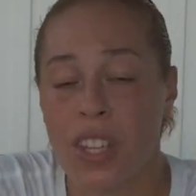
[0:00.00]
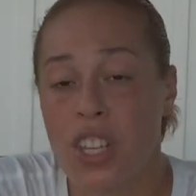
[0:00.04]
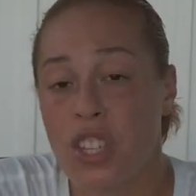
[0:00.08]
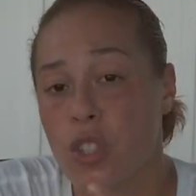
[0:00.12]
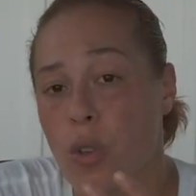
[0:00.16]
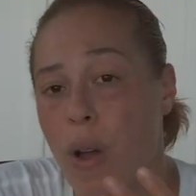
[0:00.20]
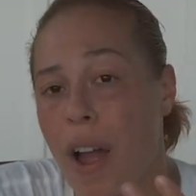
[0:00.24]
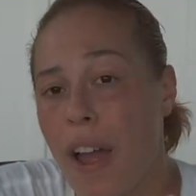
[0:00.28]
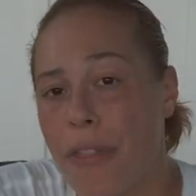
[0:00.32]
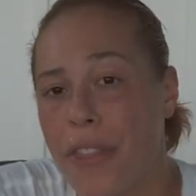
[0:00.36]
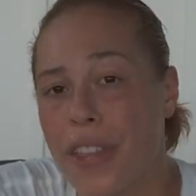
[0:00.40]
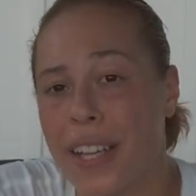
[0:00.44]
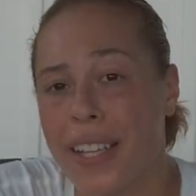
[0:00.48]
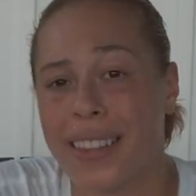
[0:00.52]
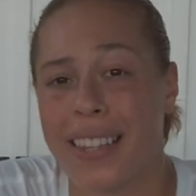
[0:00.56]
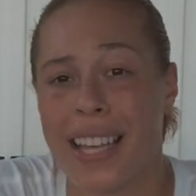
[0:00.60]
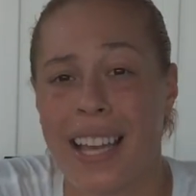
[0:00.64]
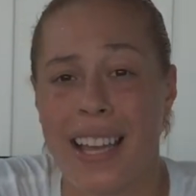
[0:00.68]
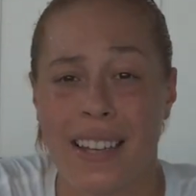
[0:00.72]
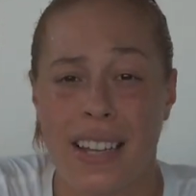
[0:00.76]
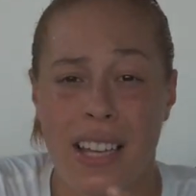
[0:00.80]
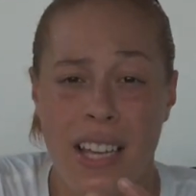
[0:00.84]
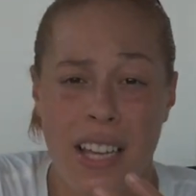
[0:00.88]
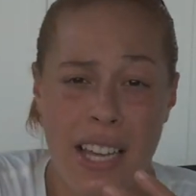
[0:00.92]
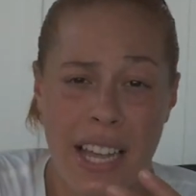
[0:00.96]
So I think
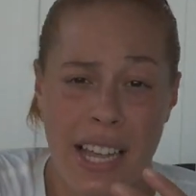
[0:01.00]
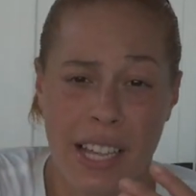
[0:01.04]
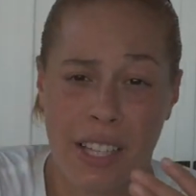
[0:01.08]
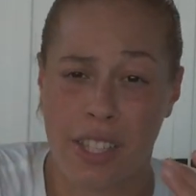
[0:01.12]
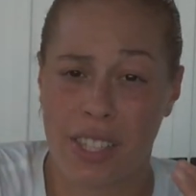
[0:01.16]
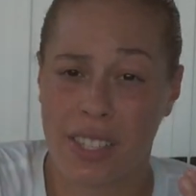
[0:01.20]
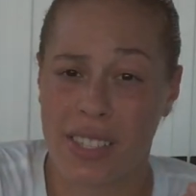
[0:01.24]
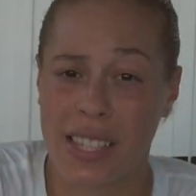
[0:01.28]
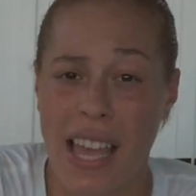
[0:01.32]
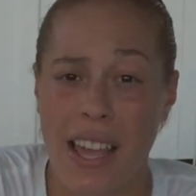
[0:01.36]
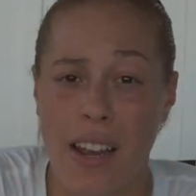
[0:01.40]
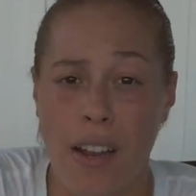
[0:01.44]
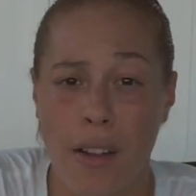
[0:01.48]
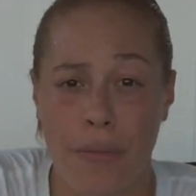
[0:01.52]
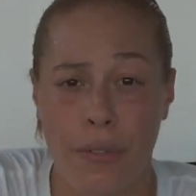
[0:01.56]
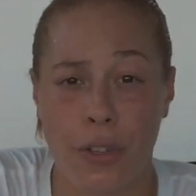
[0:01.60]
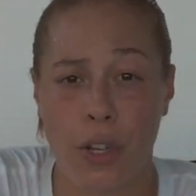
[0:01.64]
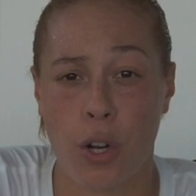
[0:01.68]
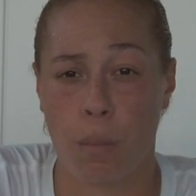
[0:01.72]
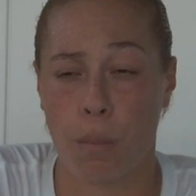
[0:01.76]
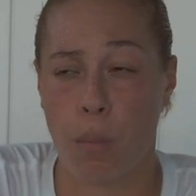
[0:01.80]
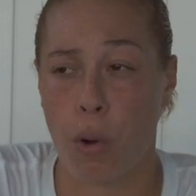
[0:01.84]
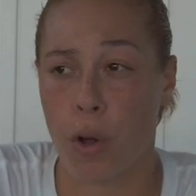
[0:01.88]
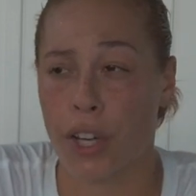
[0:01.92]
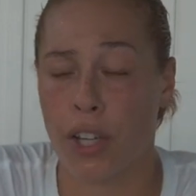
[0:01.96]
that instead of,
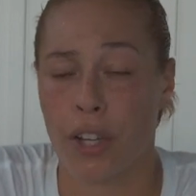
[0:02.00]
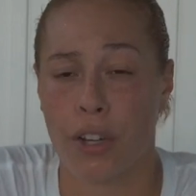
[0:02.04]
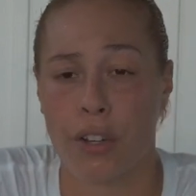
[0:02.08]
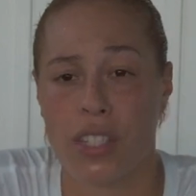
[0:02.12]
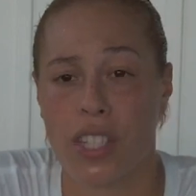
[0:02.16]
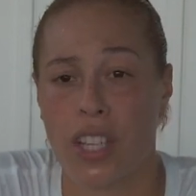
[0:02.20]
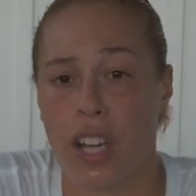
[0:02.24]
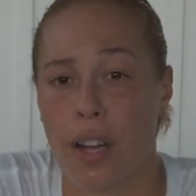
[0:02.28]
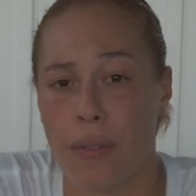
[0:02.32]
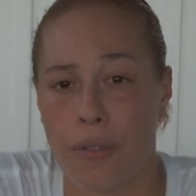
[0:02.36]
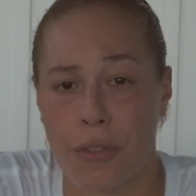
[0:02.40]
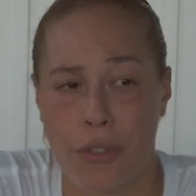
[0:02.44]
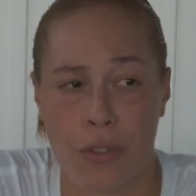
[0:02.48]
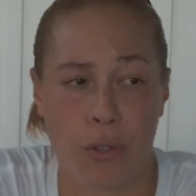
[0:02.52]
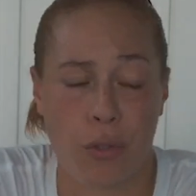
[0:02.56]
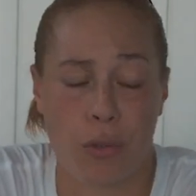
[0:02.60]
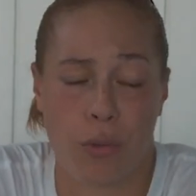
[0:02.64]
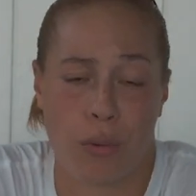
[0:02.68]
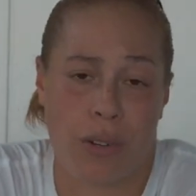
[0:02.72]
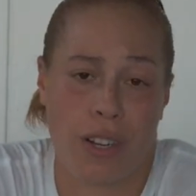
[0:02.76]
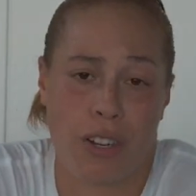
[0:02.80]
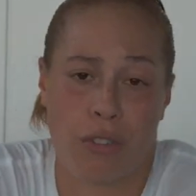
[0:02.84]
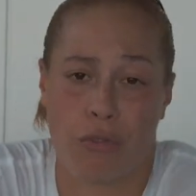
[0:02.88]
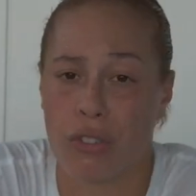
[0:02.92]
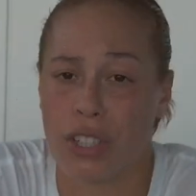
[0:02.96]
you know, putting yourself
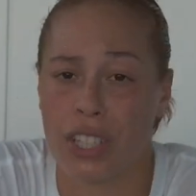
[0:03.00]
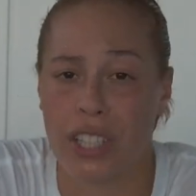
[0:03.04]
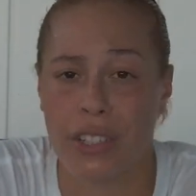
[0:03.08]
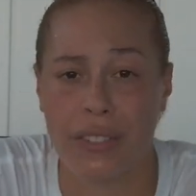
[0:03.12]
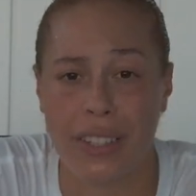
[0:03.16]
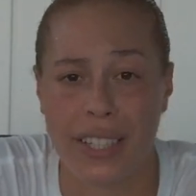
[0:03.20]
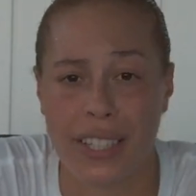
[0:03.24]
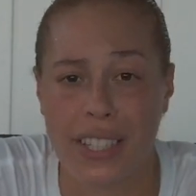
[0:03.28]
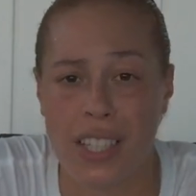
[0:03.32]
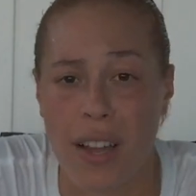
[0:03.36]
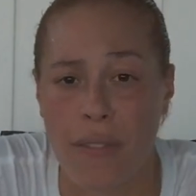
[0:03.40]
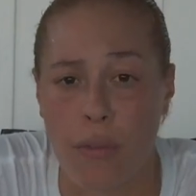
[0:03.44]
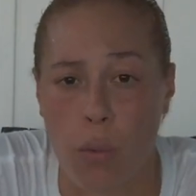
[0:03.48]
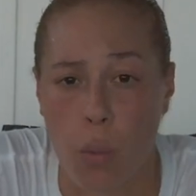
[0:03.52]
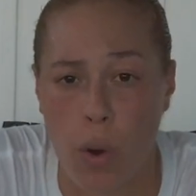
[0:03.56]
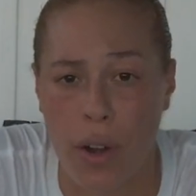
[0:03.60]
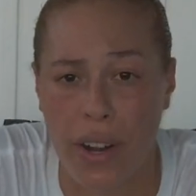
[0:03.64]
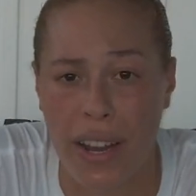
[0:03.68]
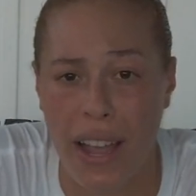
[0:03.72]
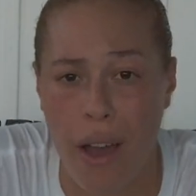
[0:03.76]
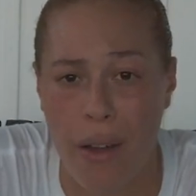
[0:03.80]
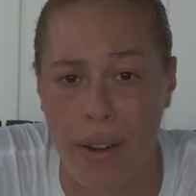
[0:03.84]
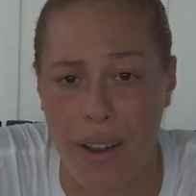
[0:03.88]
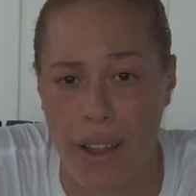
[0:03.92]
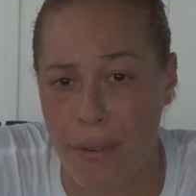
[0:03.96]
through a really, really tough
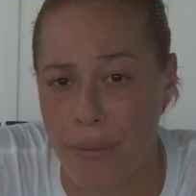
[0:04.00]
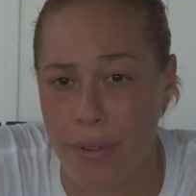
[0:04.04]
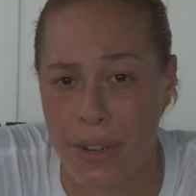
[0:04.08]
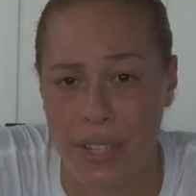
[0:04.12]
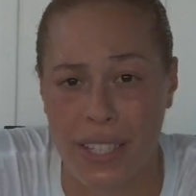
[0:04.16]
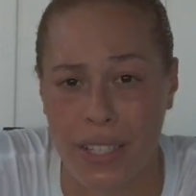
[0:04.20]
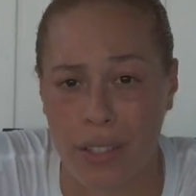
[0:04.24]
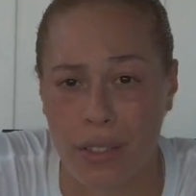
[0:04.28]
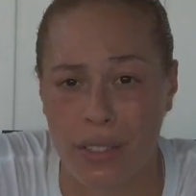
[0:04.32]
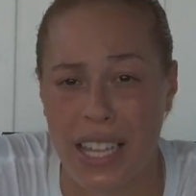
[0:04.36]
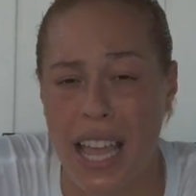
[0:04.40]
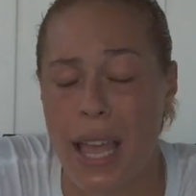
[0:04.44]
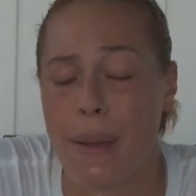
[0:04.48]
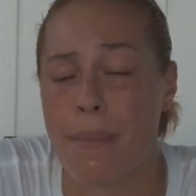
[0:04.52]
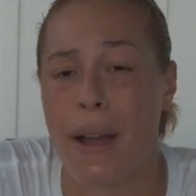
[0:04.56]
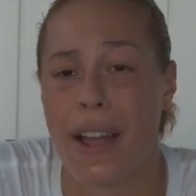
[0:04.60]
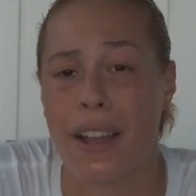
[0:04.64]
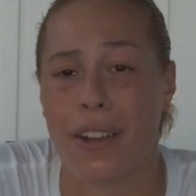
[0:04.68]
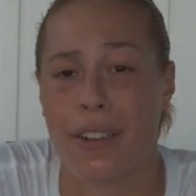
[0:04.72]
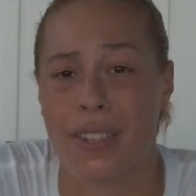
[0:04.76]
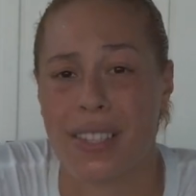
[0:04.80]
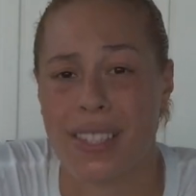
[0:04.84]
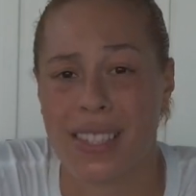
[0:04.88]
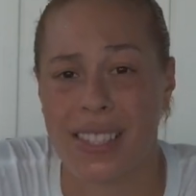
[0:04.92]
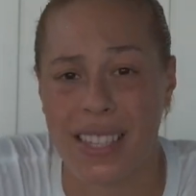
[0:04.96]
workout every single day by
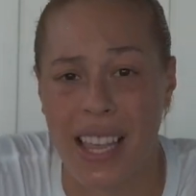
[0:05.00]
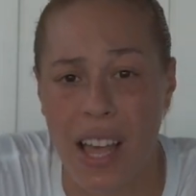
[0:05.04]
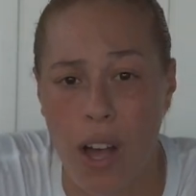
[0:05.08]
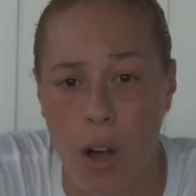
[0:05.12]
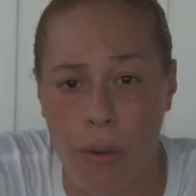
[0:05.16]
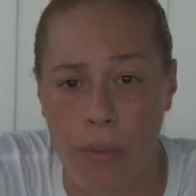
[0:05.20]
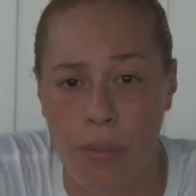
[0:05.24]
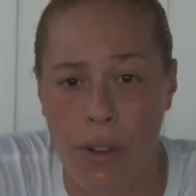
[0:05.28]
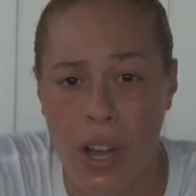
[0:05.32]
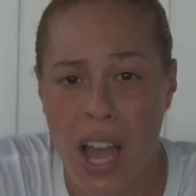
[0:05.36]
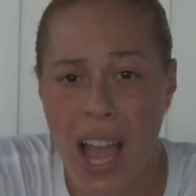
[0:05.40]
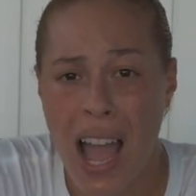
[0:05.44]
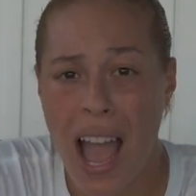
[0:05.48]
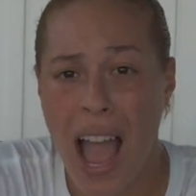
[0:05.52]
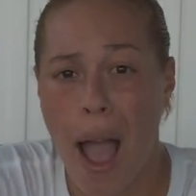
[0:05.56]
yourself,